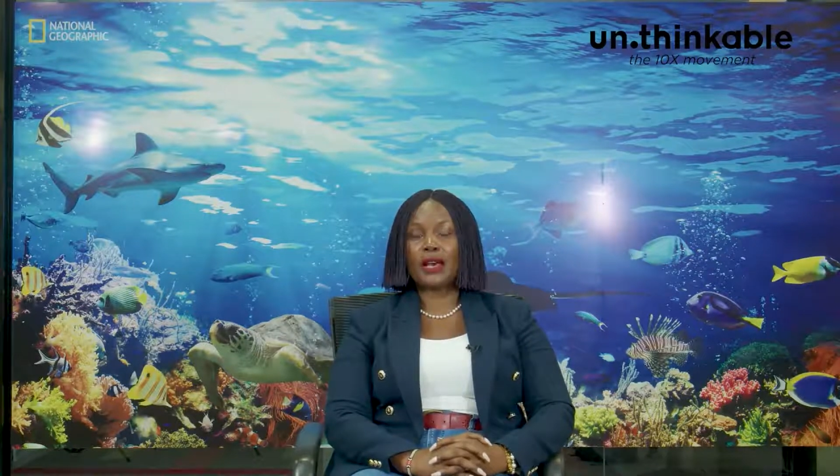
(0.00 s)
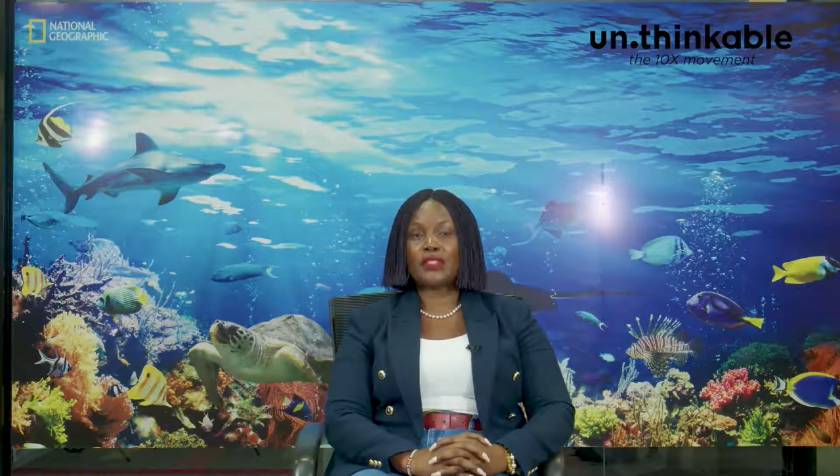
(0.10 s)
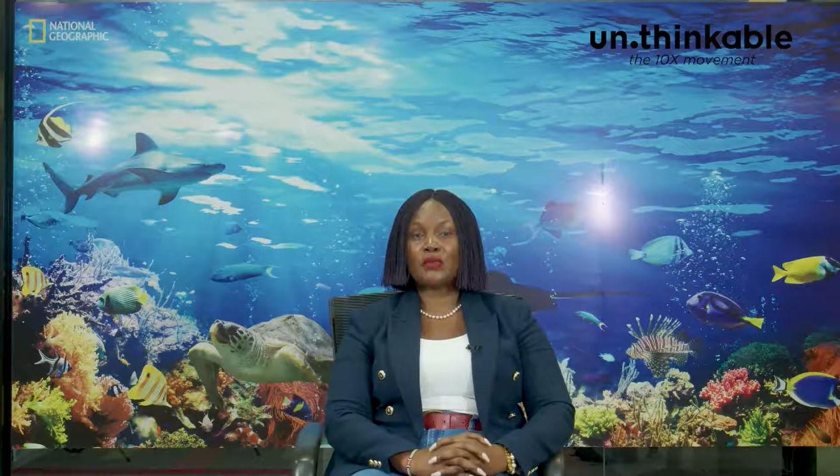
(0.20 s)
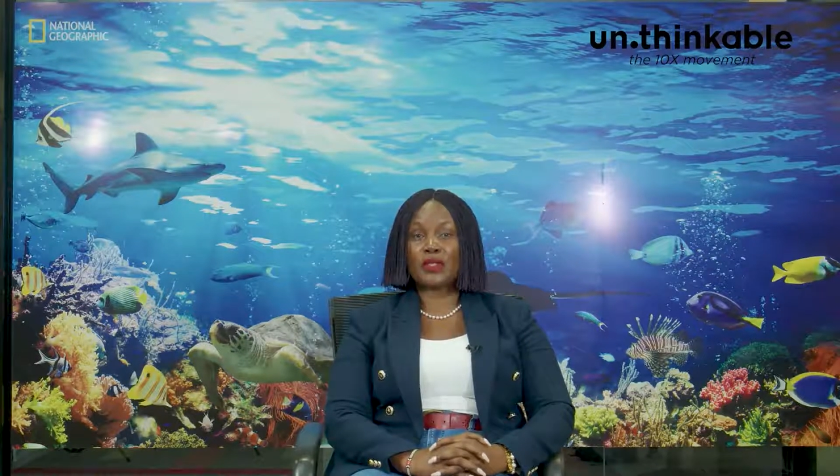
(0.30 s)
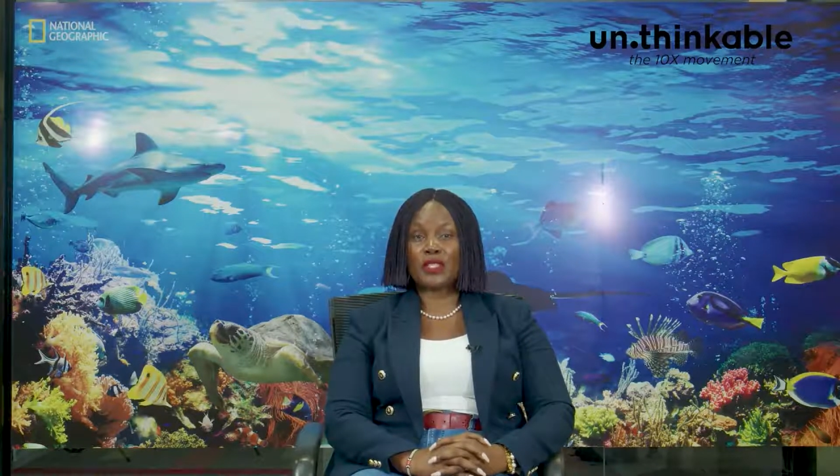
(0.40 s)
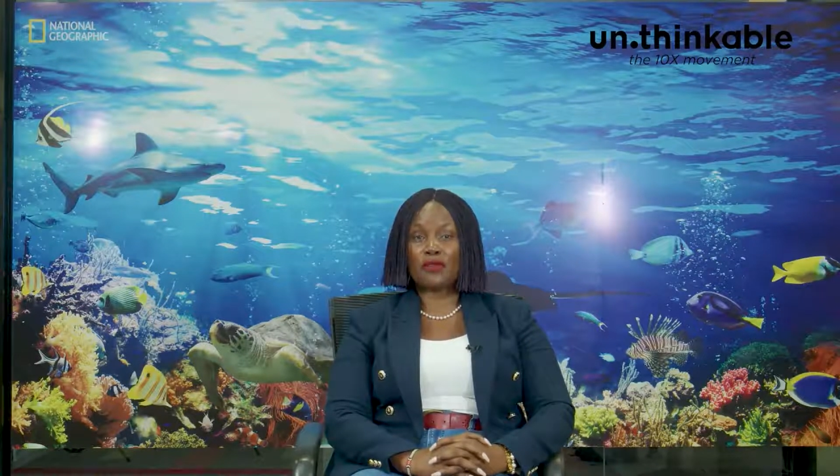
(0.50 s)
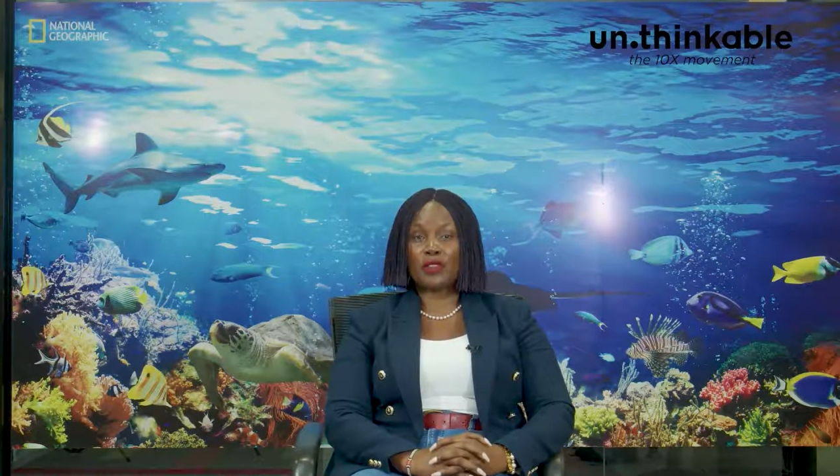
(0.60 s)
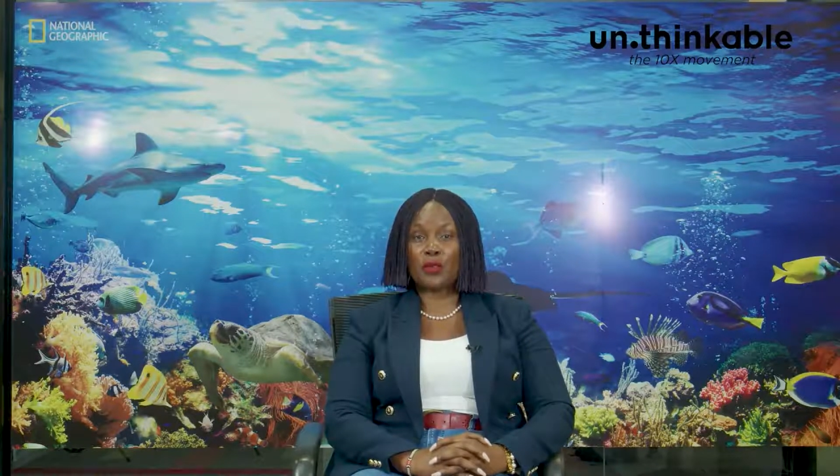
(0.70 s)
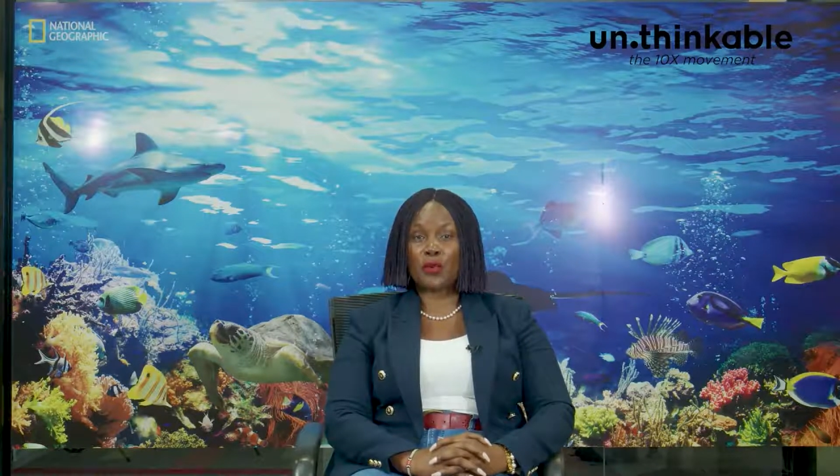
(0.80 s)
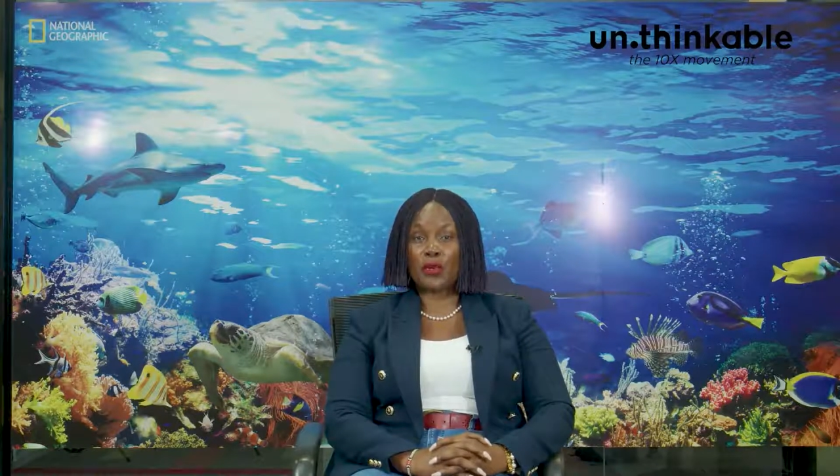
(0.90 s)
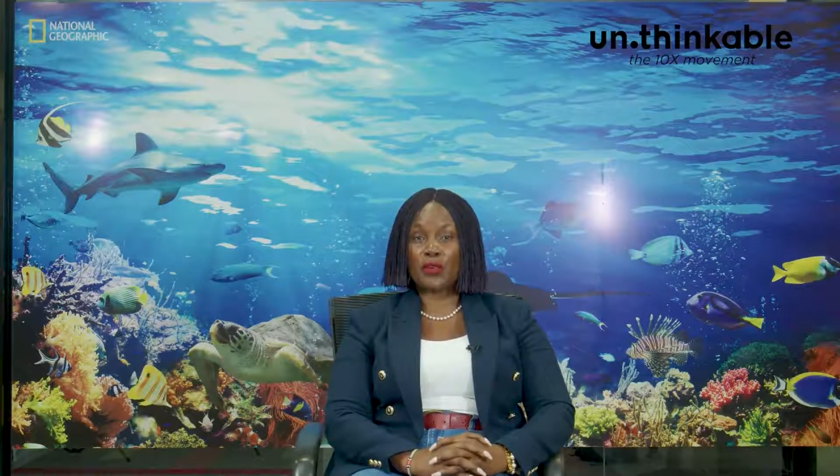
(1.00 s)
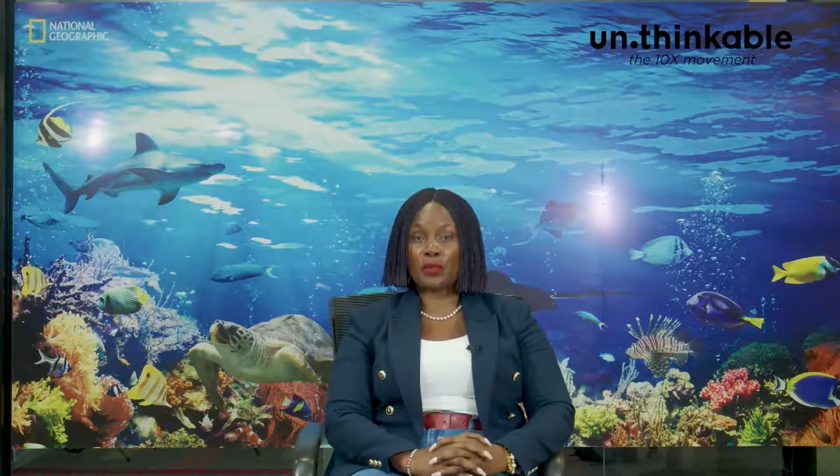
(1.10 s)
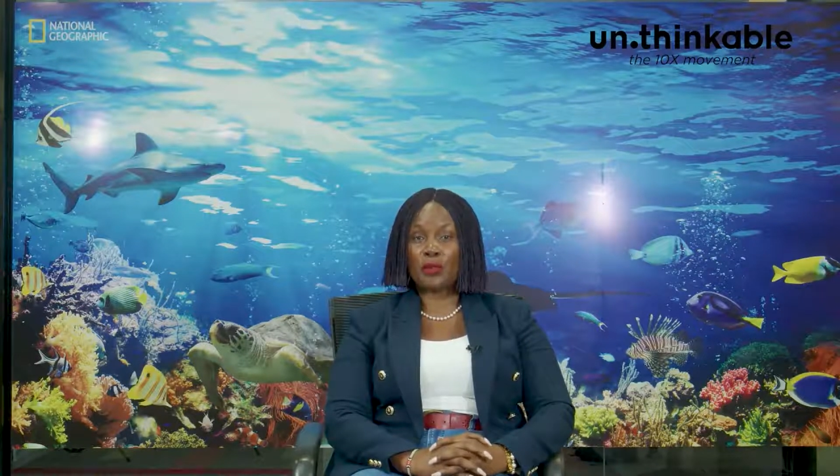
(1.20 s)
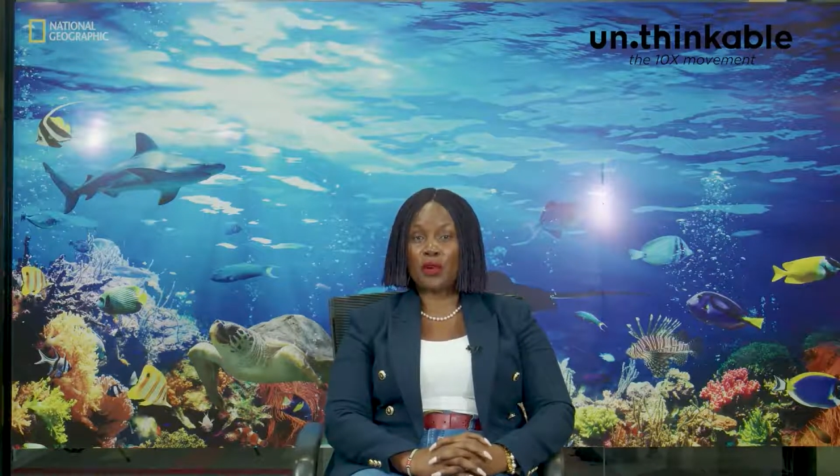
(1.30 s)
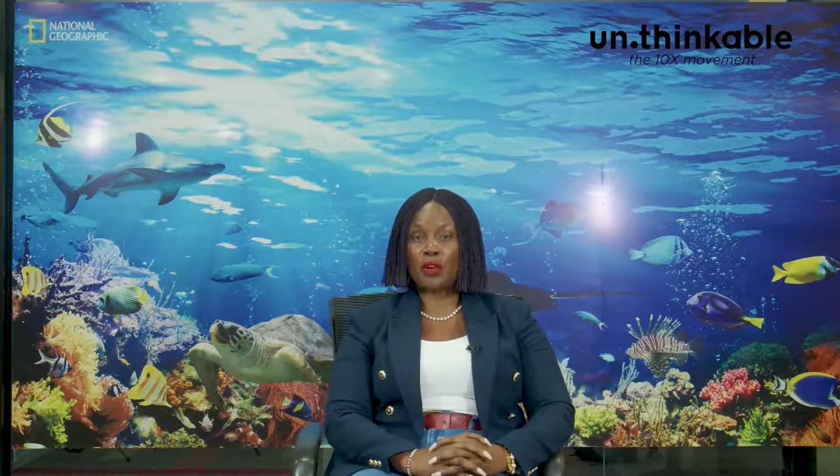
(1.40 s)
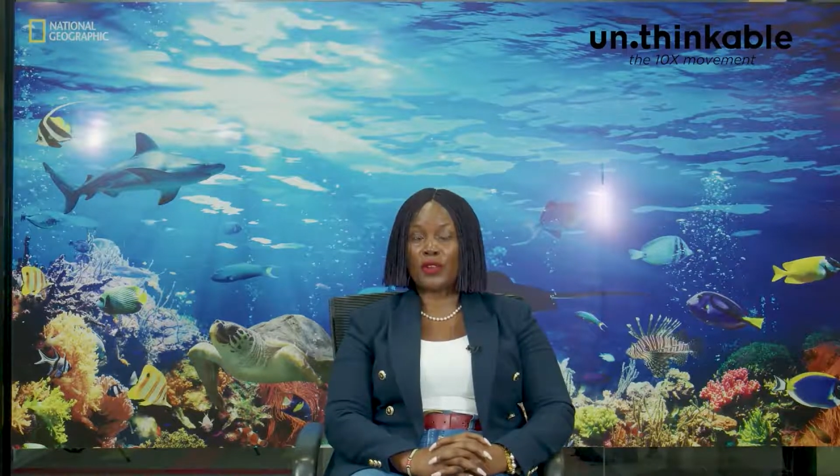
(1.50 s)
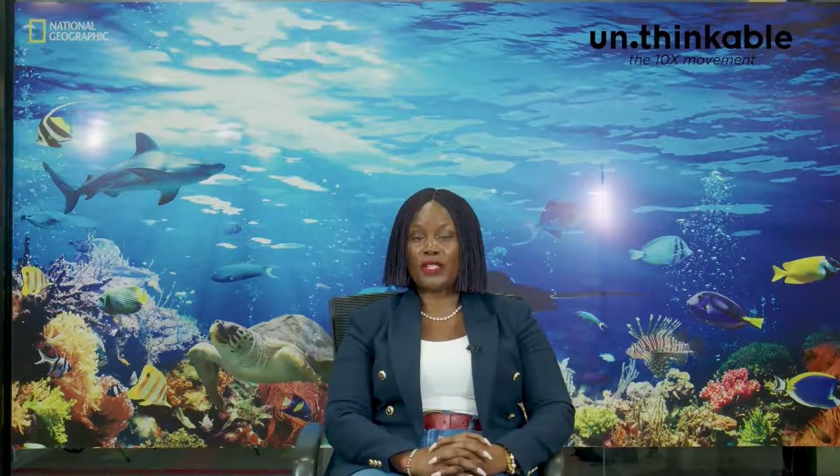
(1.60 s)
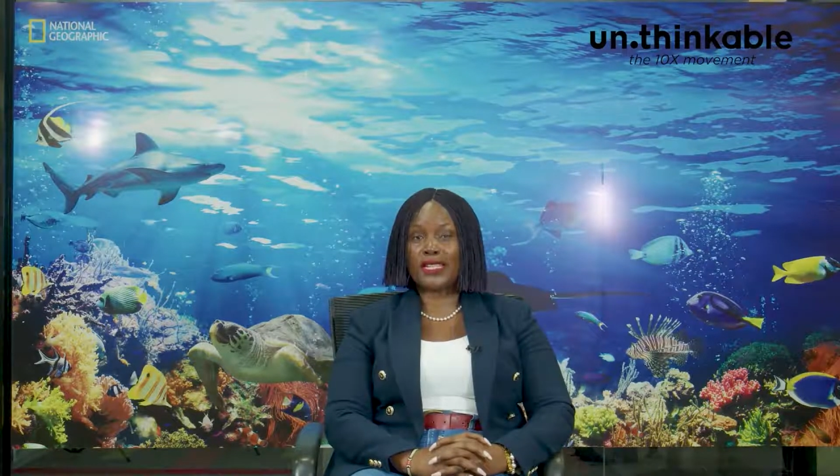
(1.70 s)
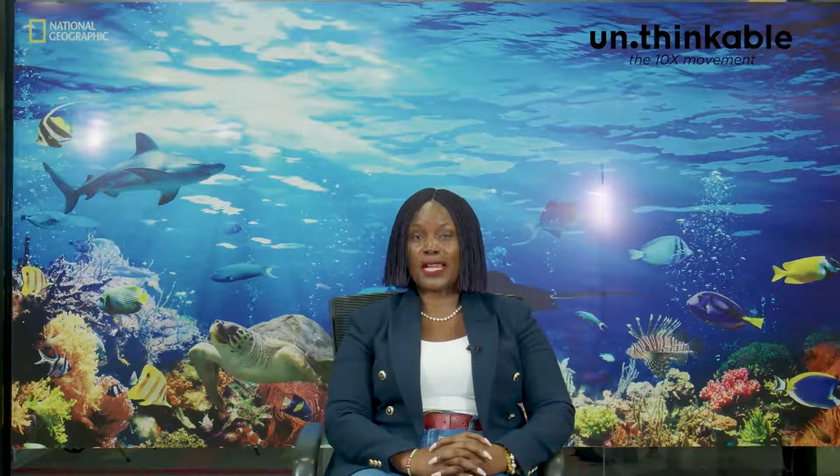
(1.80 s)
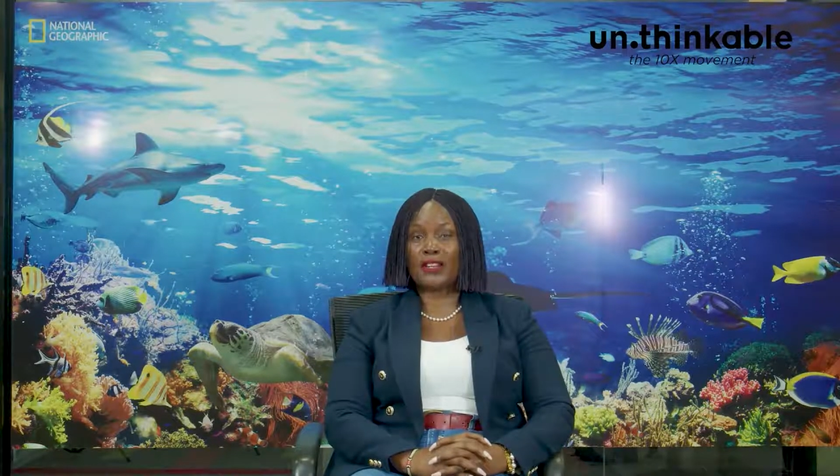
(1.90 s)
a specific program called
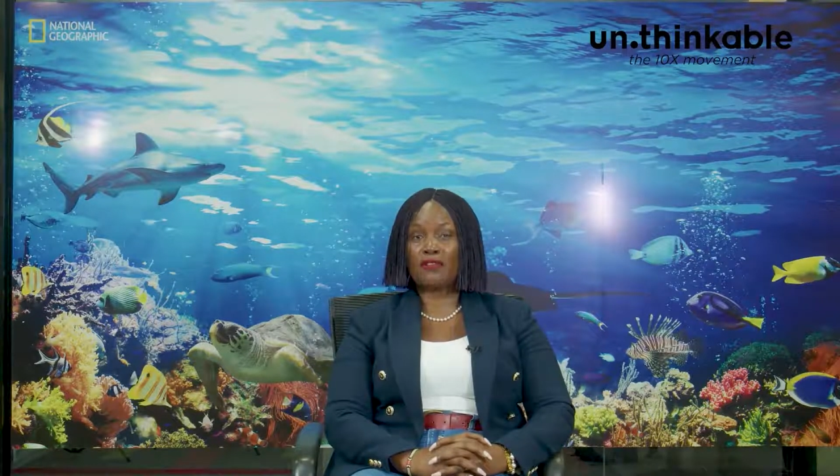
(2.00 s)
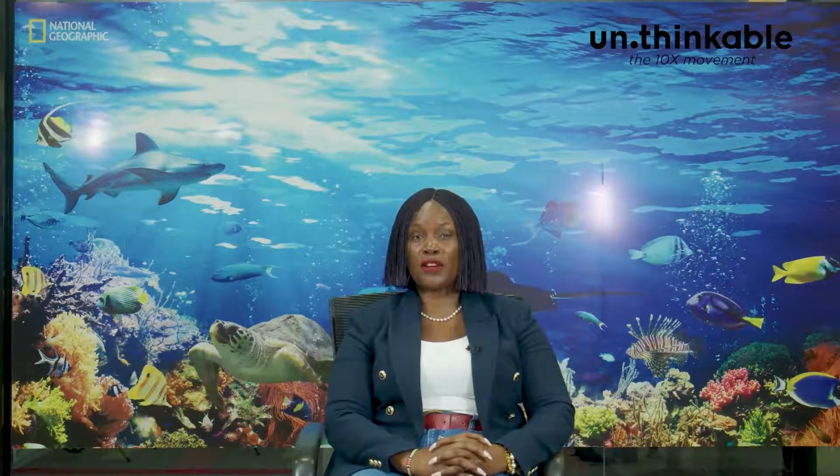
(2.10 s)
the Talent